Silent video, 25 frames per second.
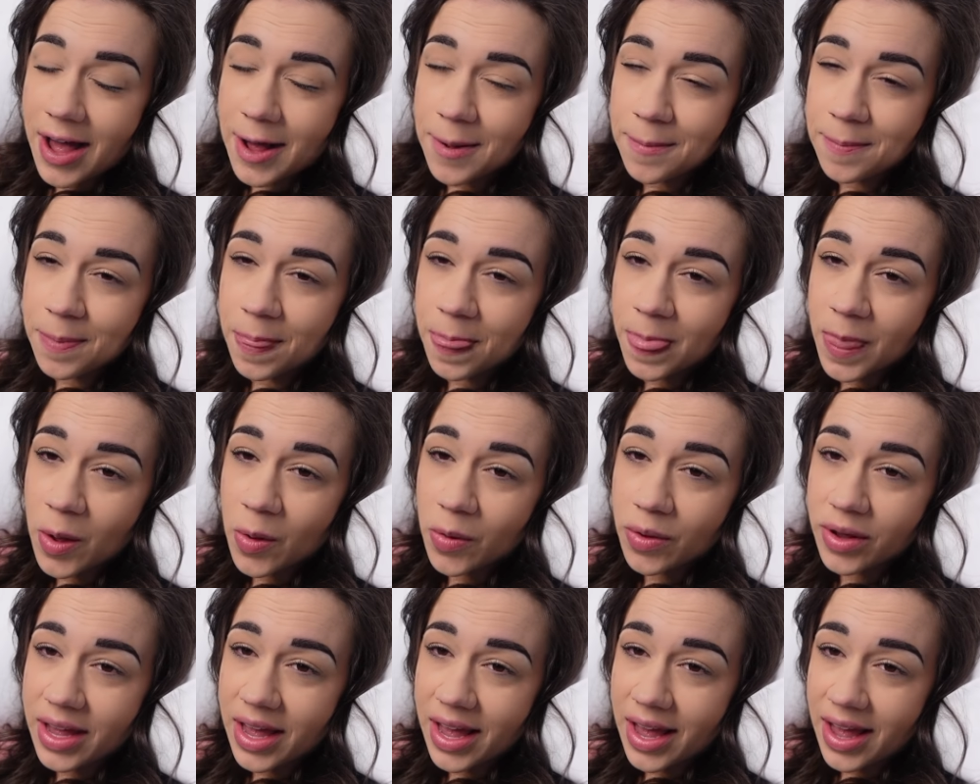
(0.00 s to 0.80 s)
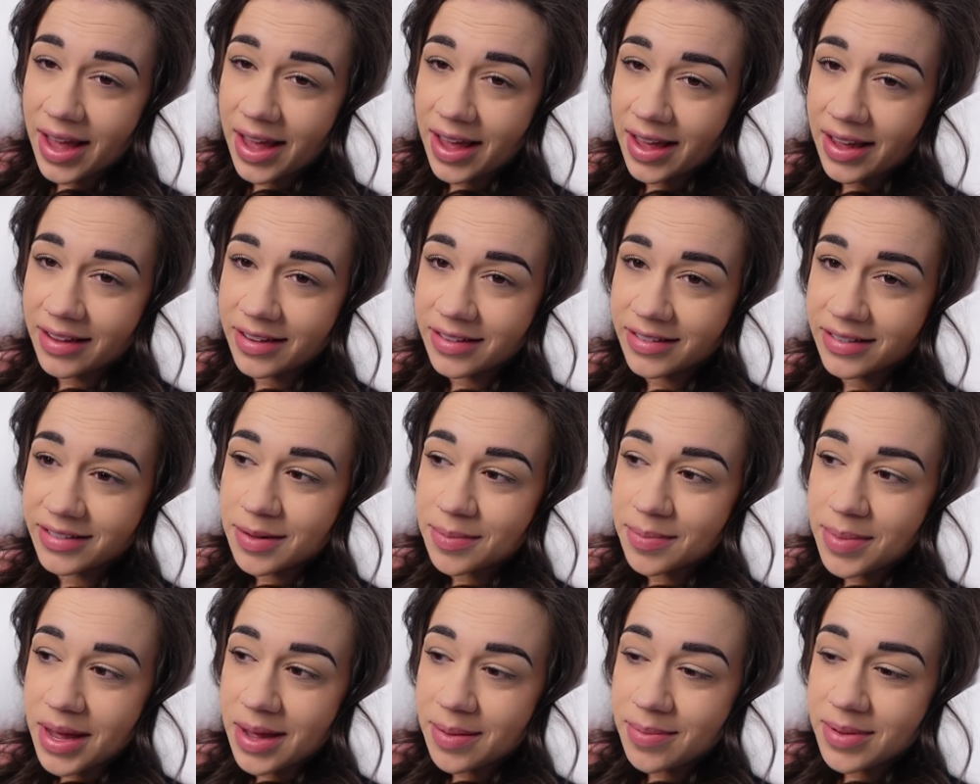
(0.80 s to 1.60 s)
I'm okay.
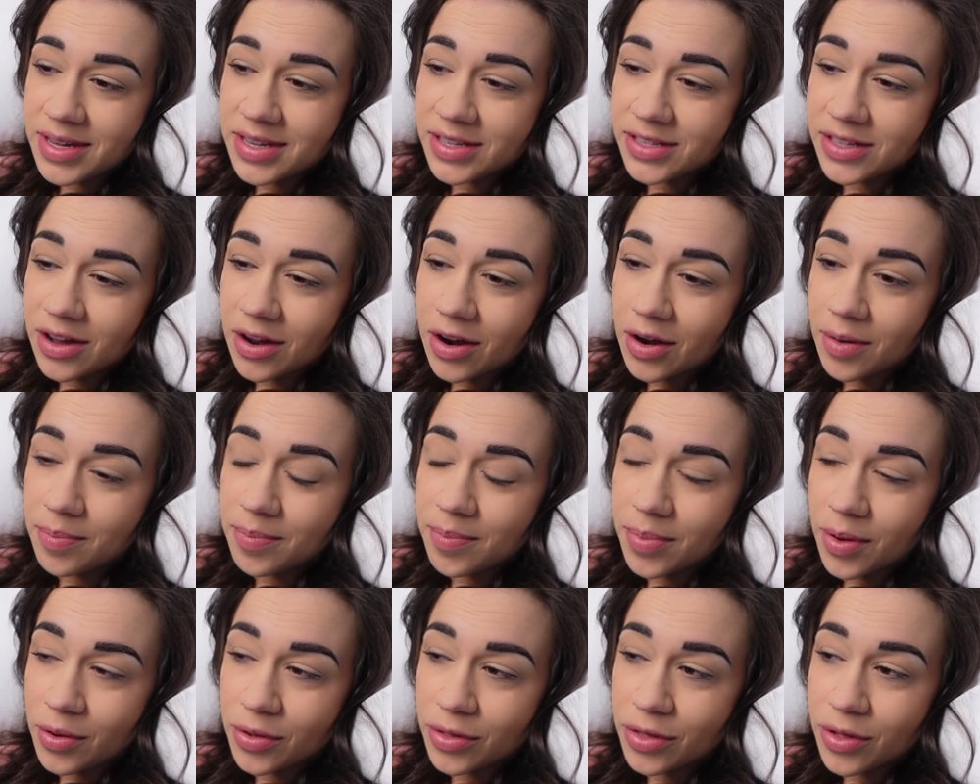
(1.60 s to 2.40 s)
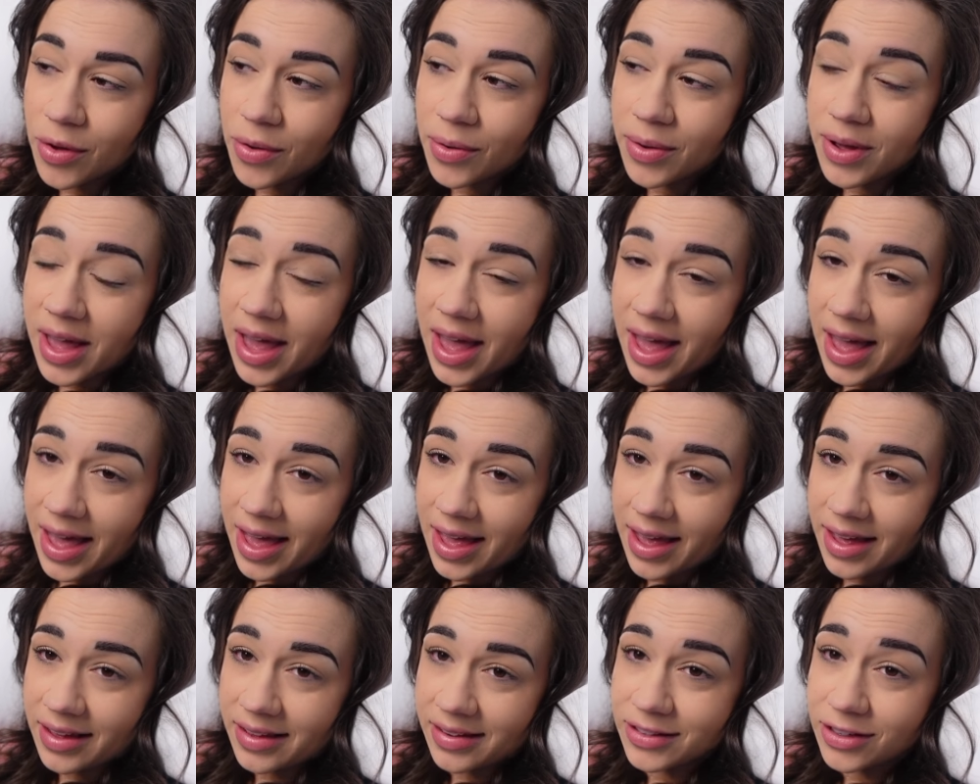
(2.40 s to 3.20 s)
The babies are both
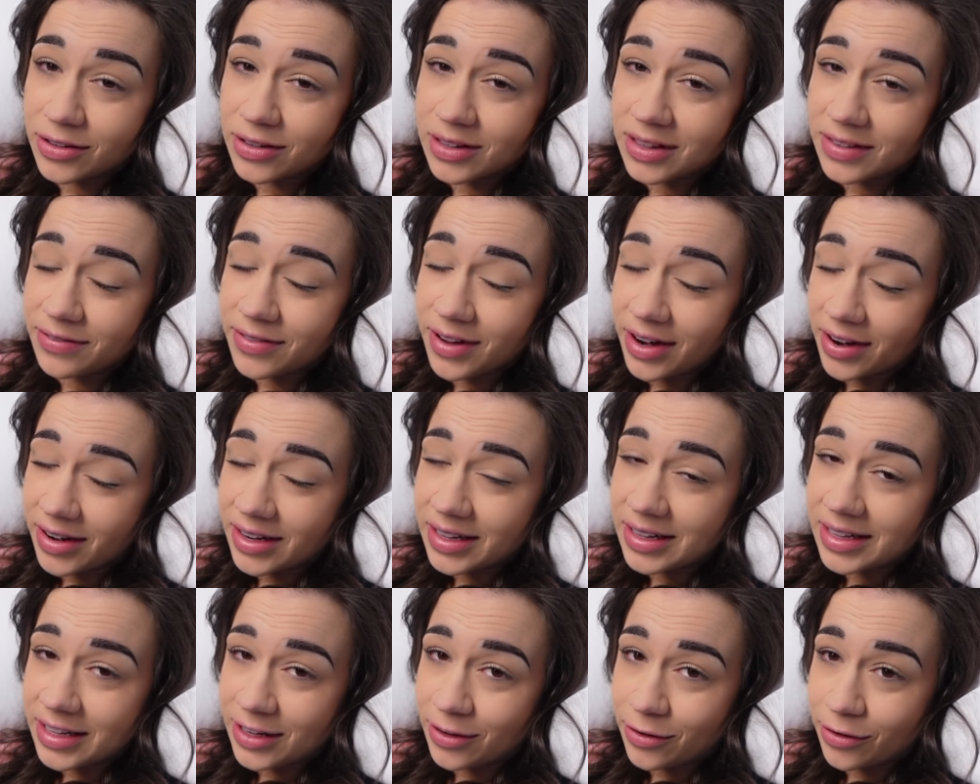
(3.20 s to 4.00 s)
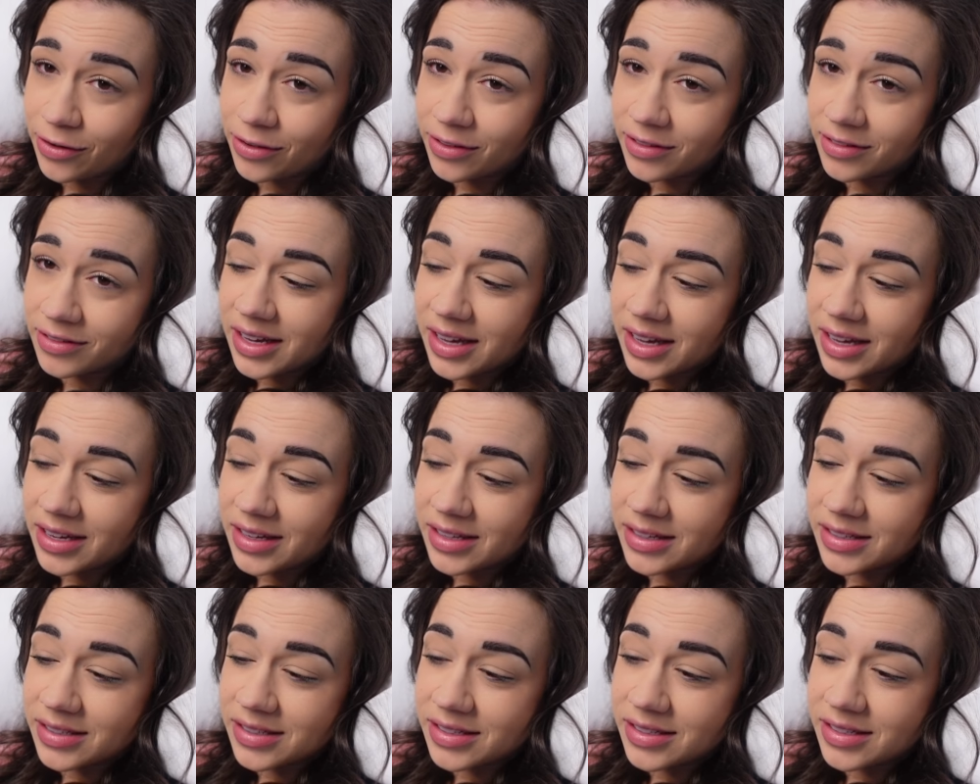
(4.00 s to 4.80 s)
okay. They're very little
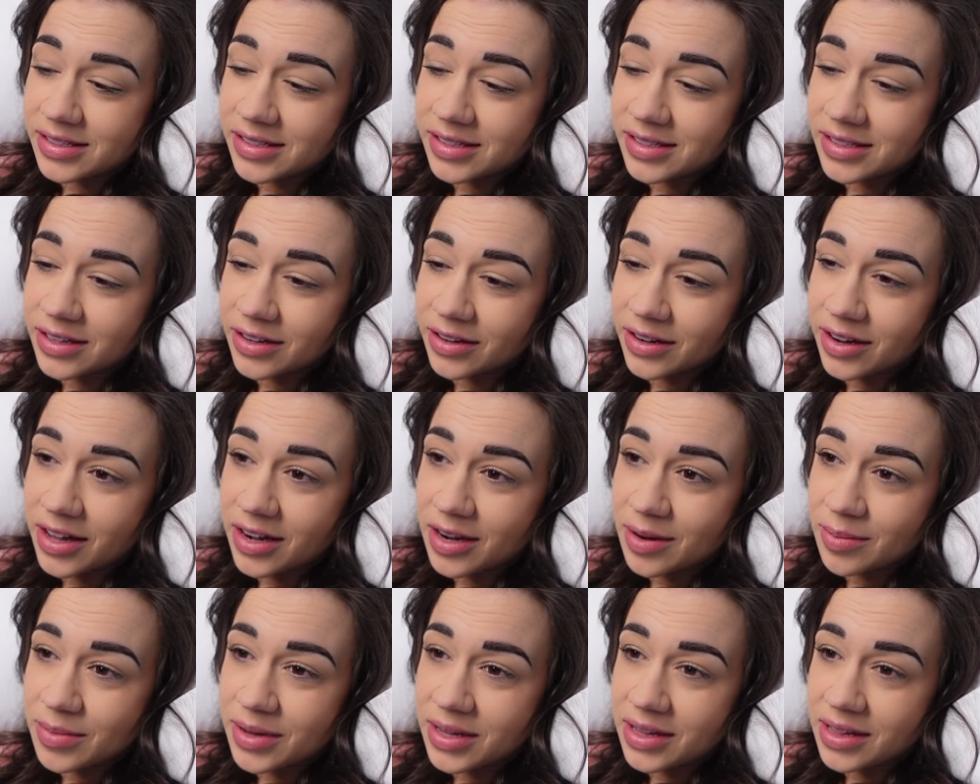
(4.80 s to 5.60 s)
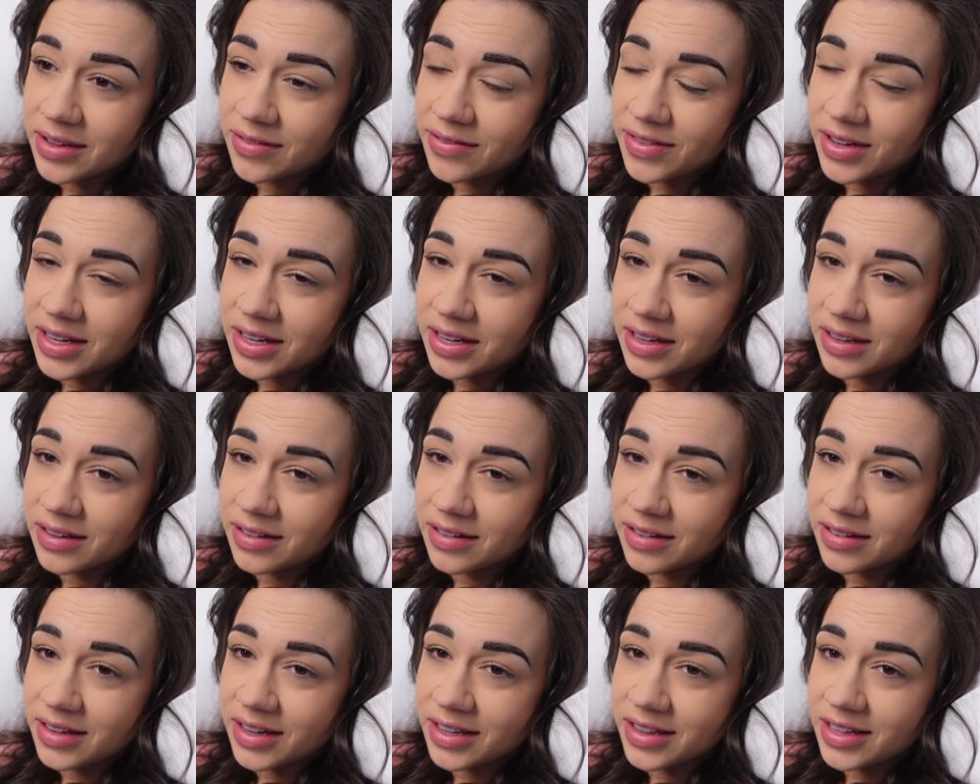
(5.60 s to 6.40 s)
and they're gonna be living
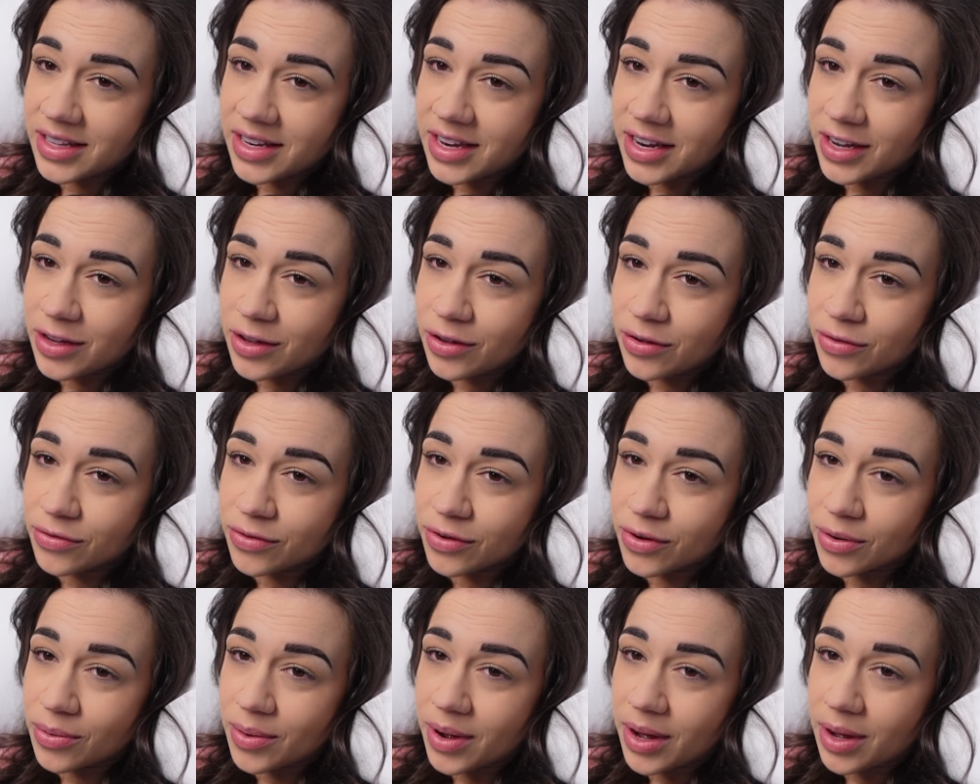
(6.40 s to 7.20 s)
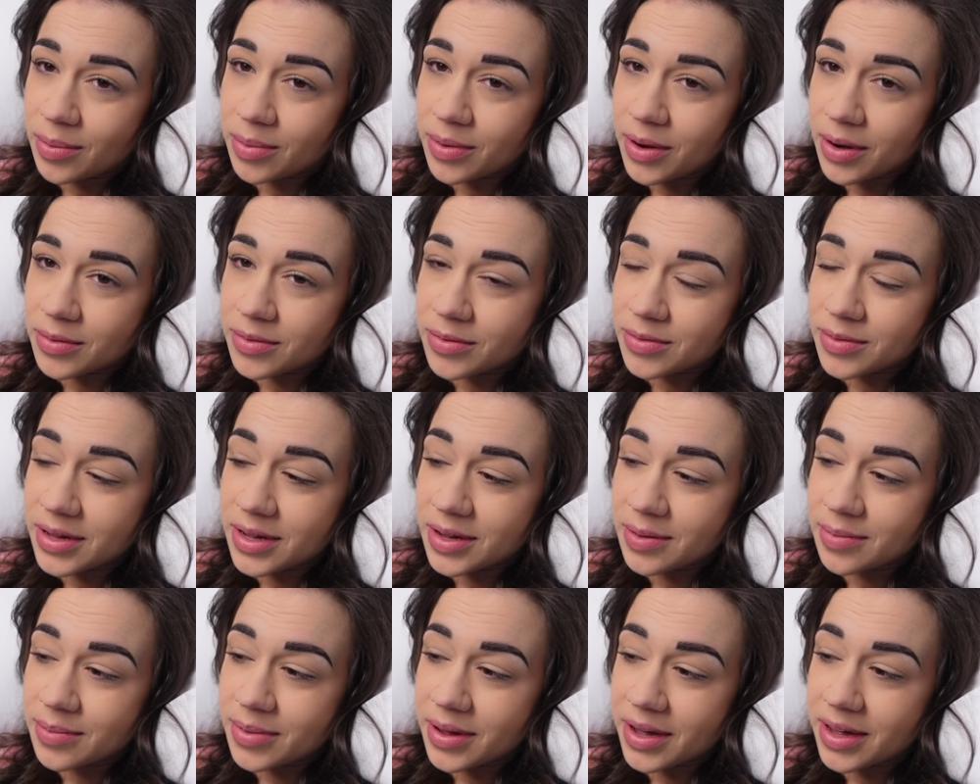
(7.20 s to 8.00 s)
at the N I C U for a while
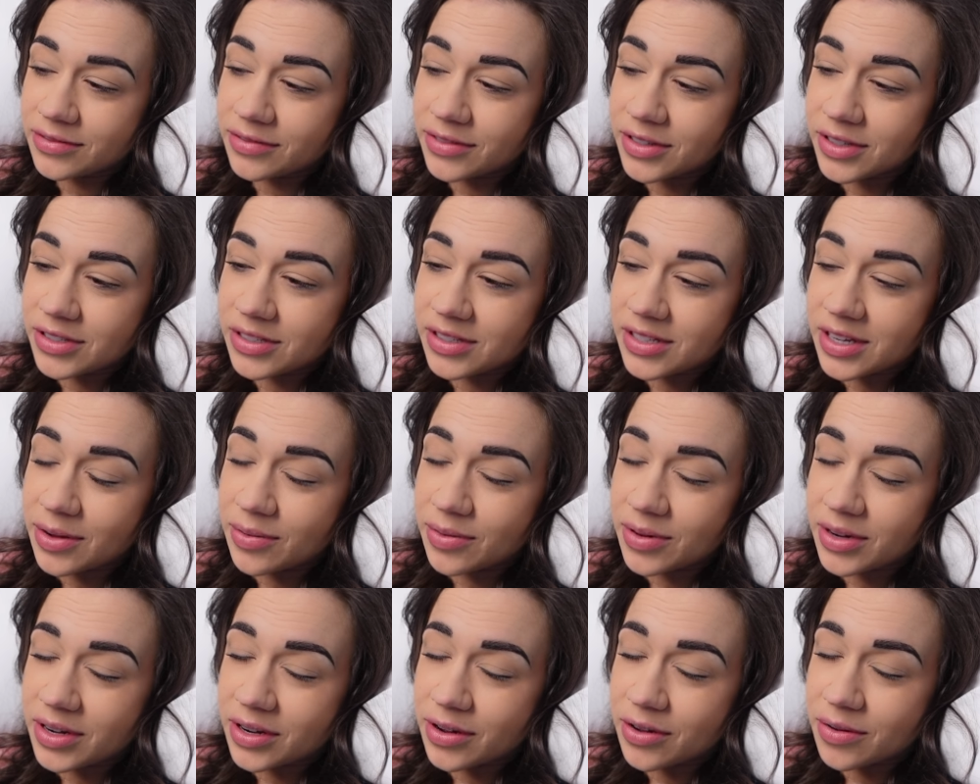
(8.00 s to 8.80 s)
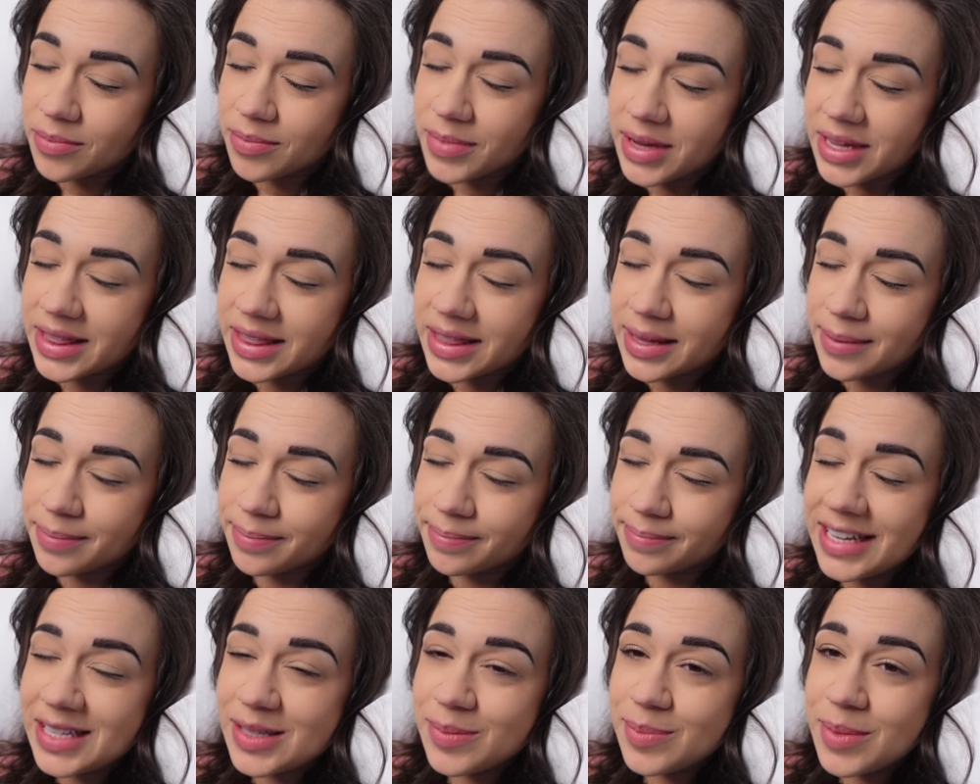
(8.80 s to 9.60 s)
probably, but first I wanna go meet them.
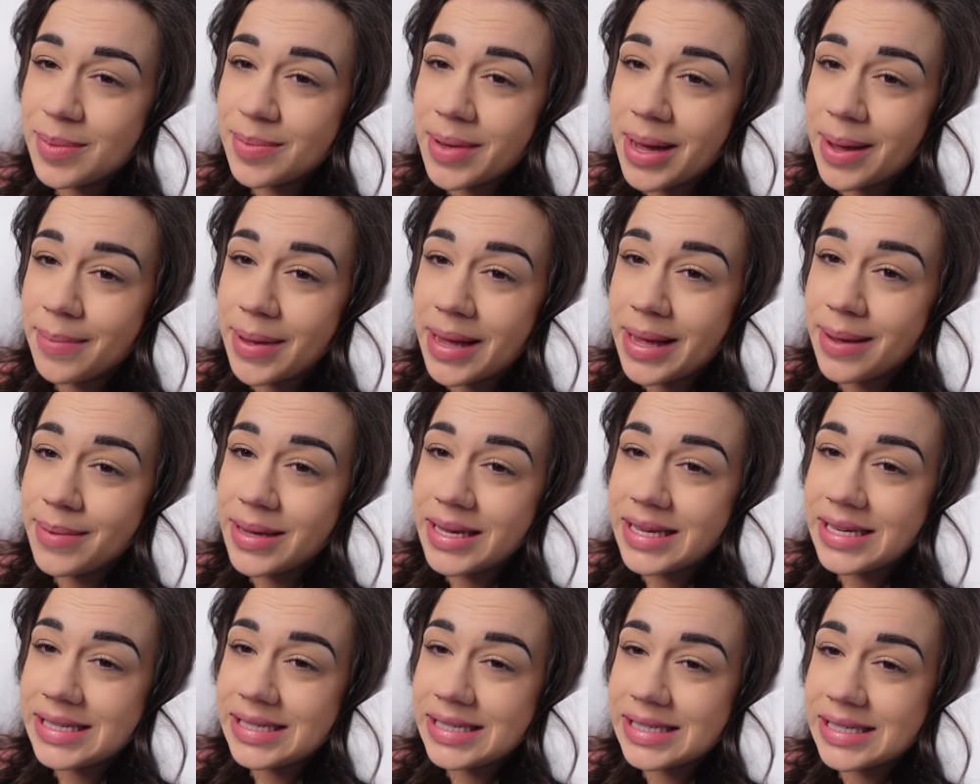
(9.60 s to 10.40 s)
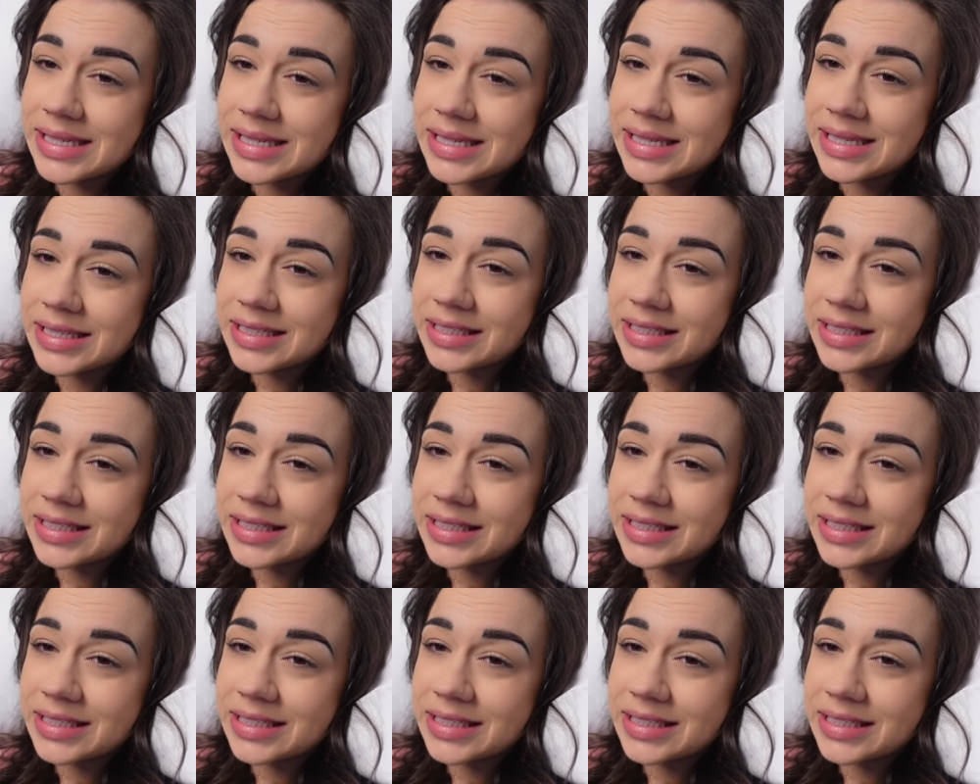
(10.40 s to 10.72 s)
Let's meet my babies.